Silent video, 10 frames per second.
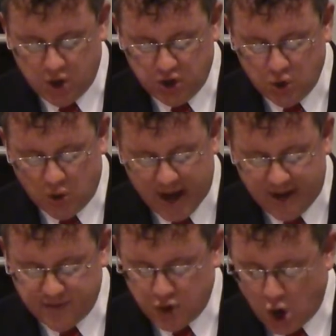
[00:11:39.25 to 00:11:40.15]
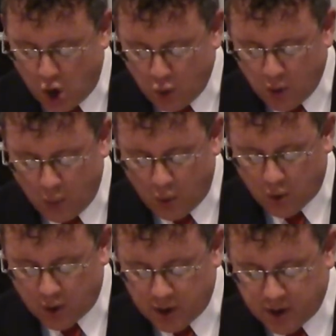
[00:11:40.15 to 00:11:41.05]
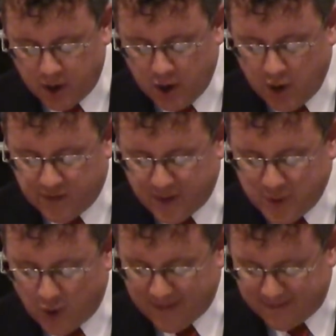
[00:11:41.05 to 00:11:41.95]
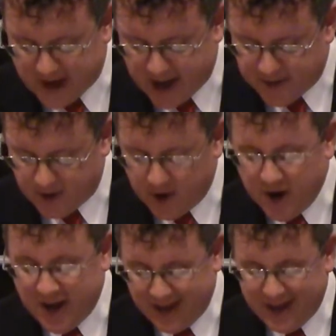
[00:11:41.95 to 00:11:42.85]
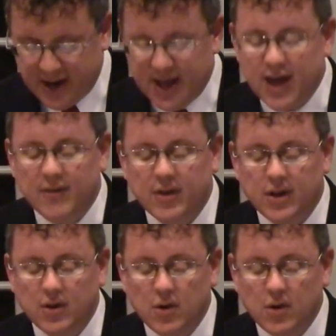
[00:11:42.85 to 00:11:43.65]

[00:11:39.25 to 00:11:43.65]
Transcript: you will have no reward from your Father in heaven.